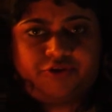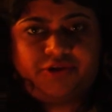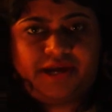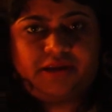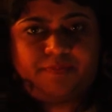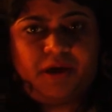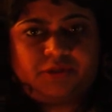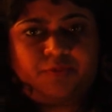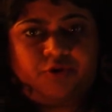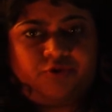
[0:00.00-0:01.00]
to get a
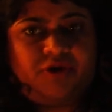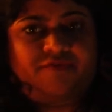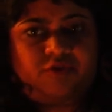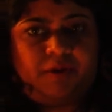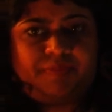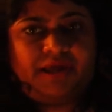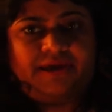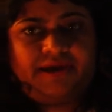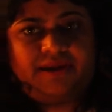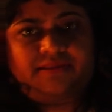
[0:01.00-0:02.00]
passport, you have to
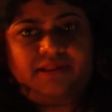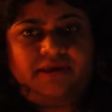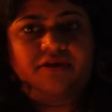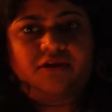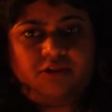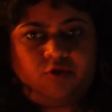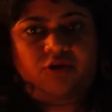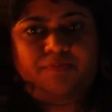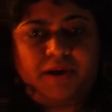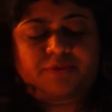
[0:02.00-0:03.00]
apply at the
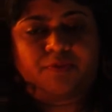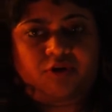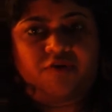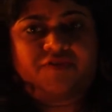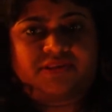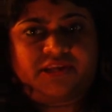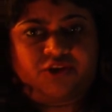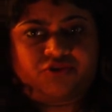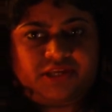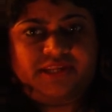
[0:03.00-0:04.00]
local passport office in
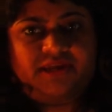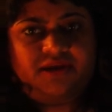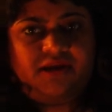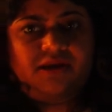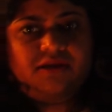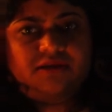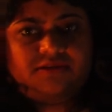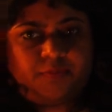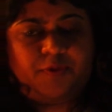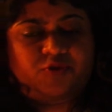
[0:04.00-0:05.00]
your city.
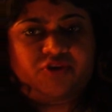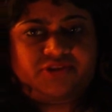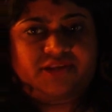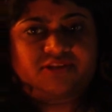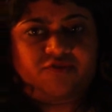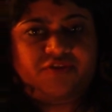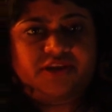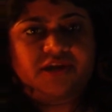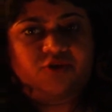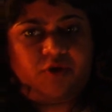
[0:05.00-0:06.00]
Suppose you're a citizen of
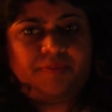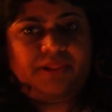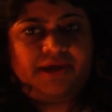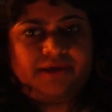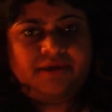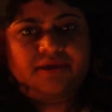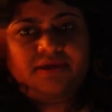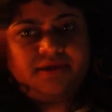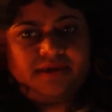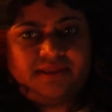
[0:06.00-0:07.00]
India, you apply
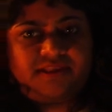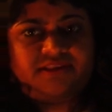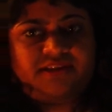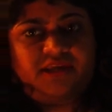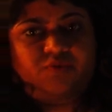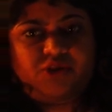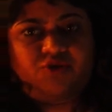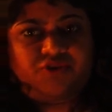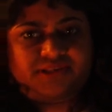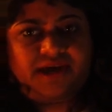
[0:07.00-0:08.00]
in the city in which
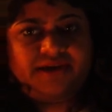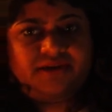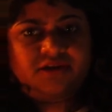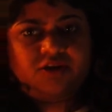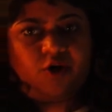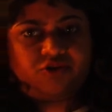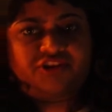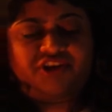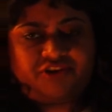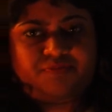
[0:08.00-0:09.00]
you reside, or the
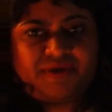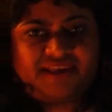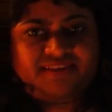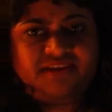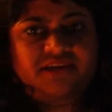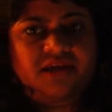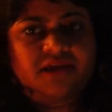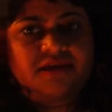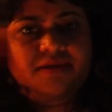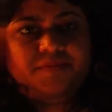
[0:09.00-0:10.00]
nearest biggest city,
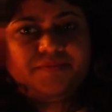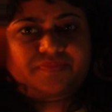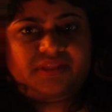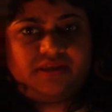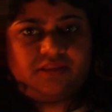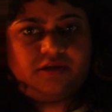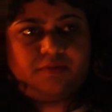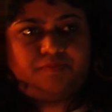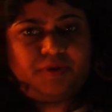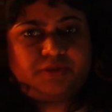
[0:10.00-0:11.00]
in
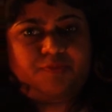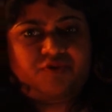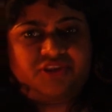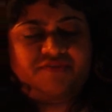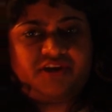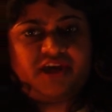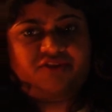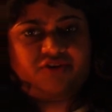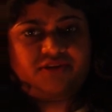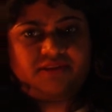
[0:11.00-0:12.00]
the passport seva
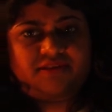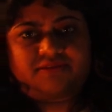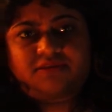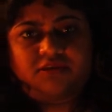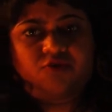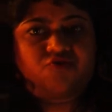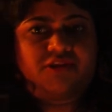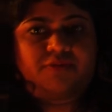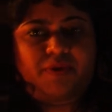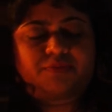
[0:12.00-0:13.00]
kendra. That's
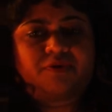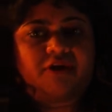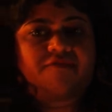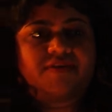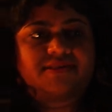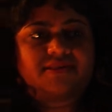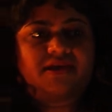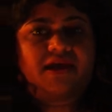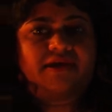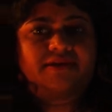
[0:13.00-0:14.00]
usually the passport office,
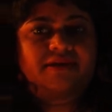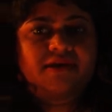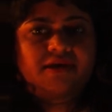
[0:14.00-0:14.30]
and